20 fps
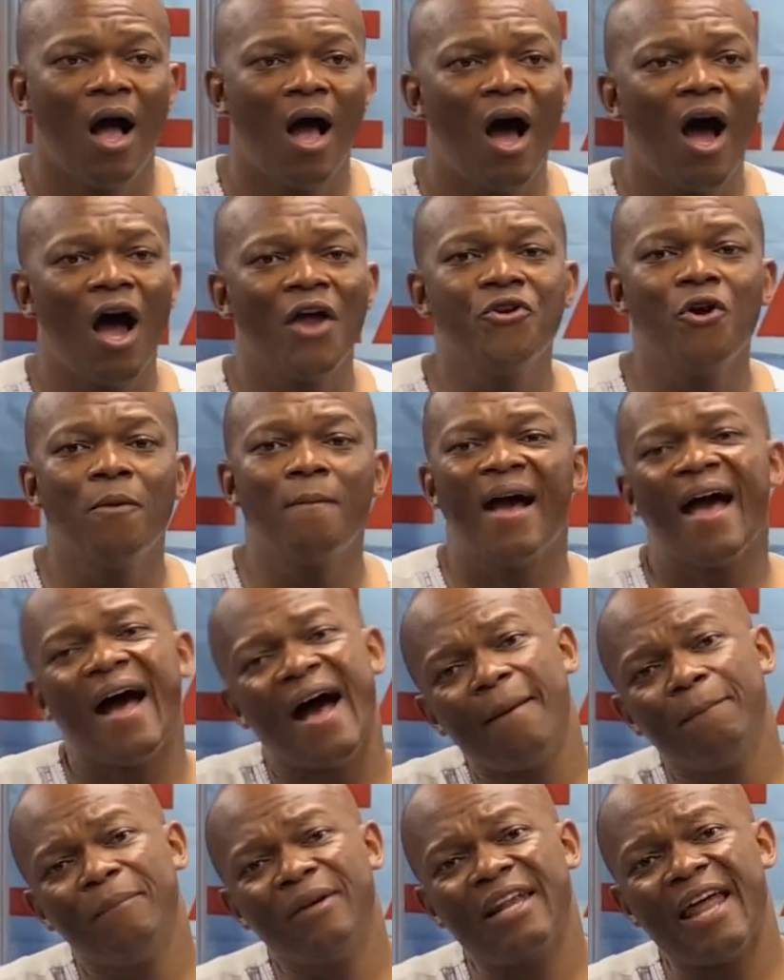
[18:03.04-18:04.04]
No, my
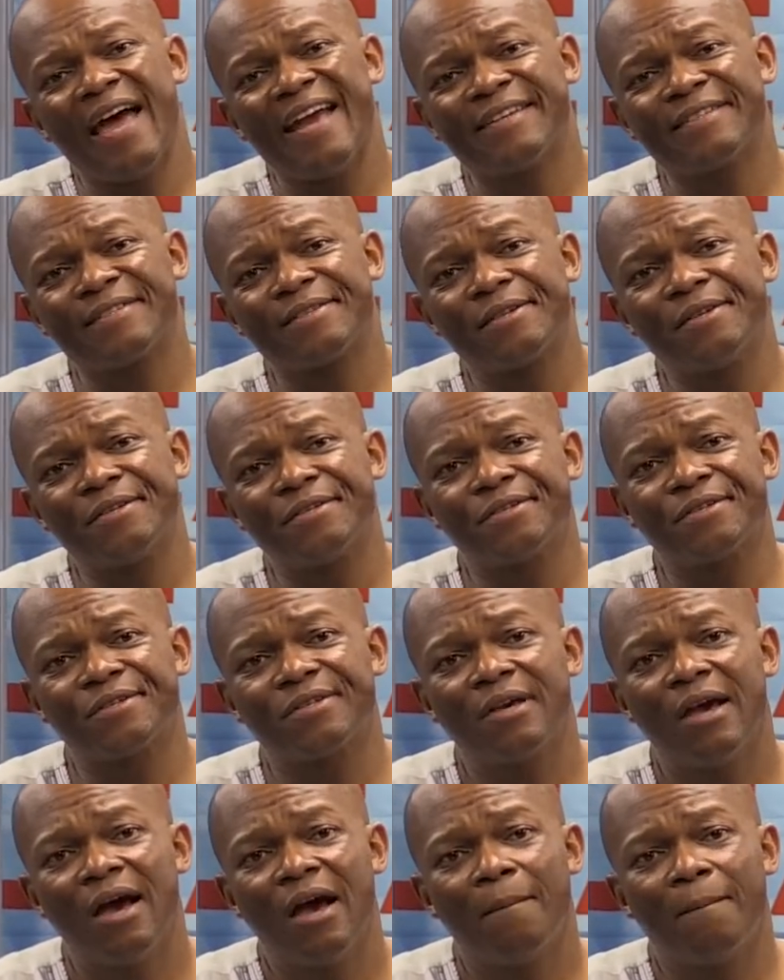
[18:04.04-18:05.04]
hubby likes
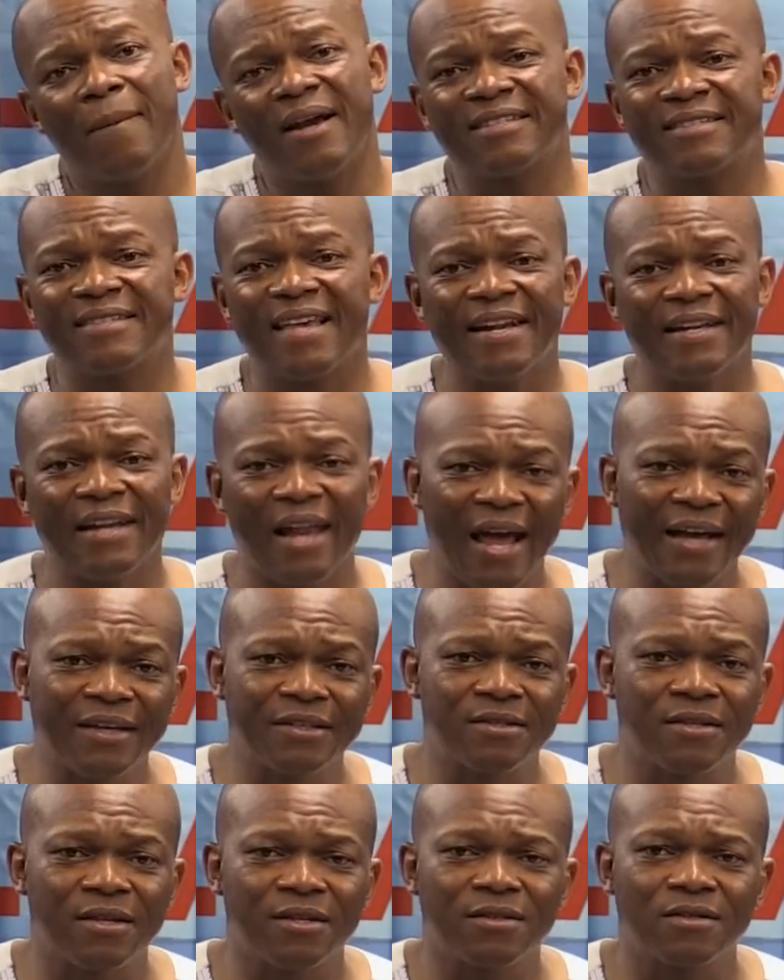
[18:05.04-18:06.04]
this. My son
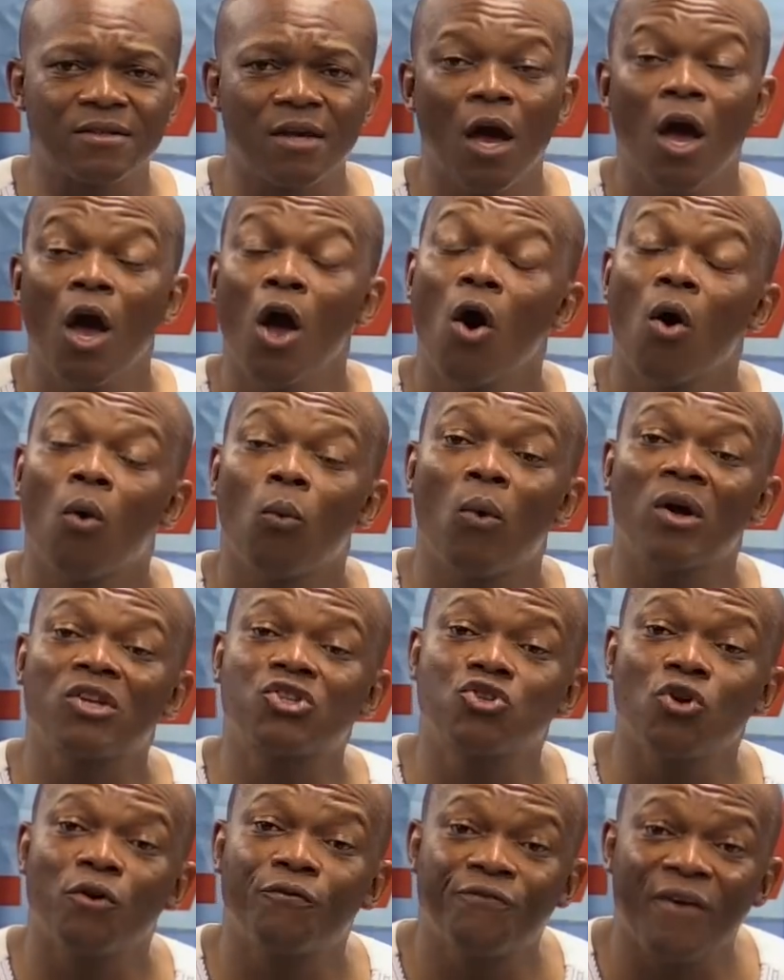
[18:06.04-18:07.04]
likes this.
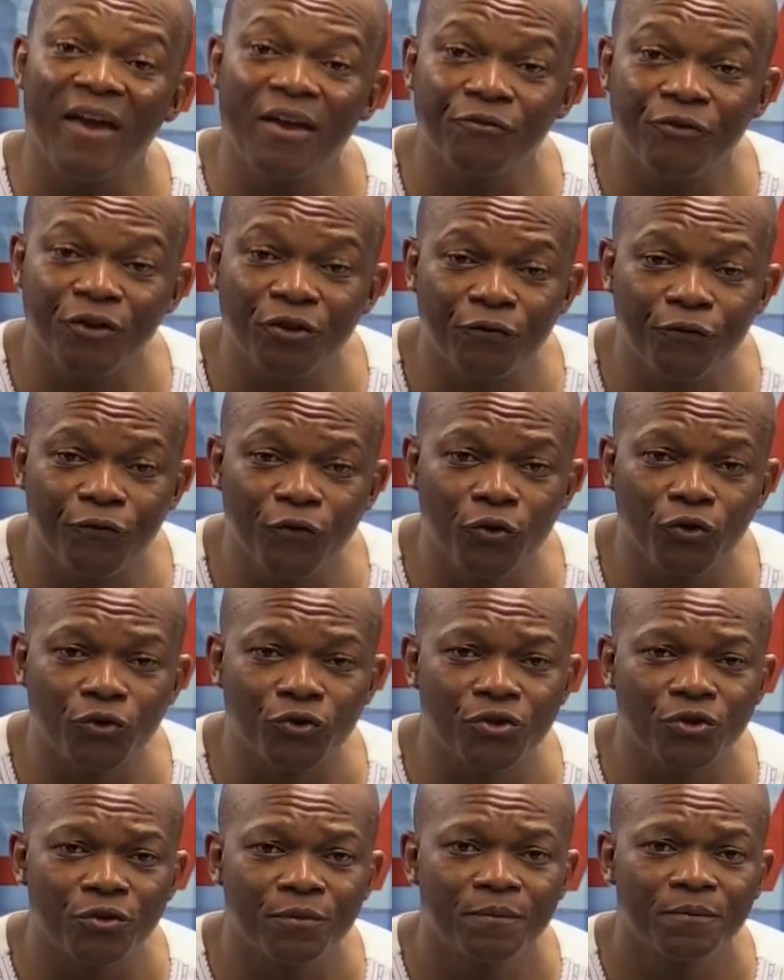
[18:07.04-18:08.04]
What's your favorite
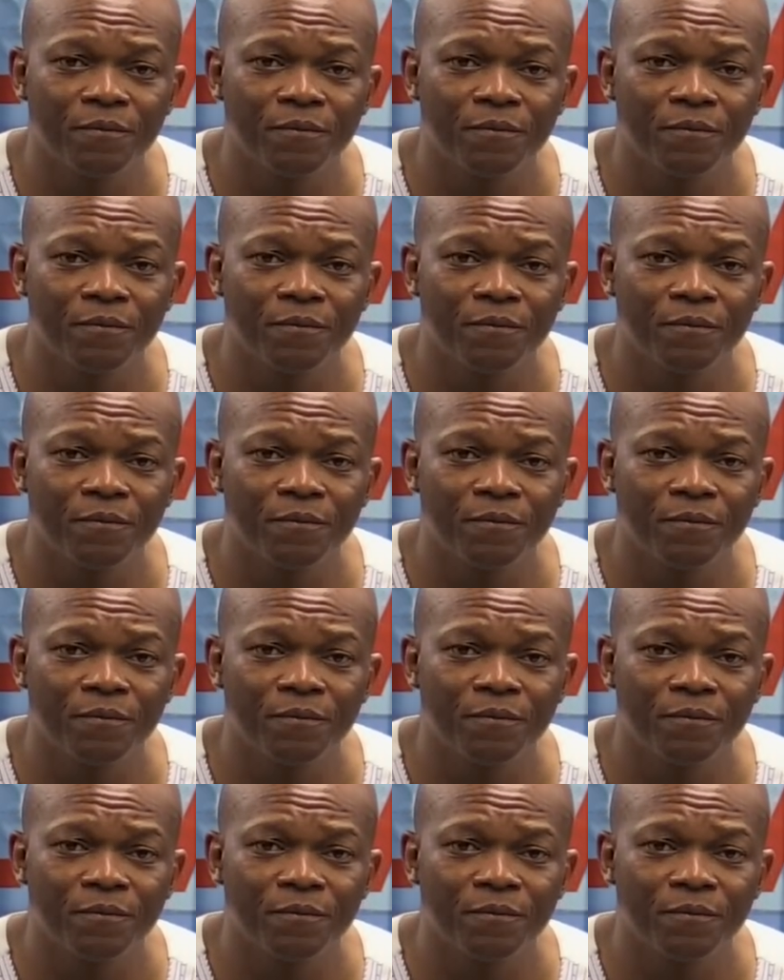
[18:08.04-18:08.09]
food?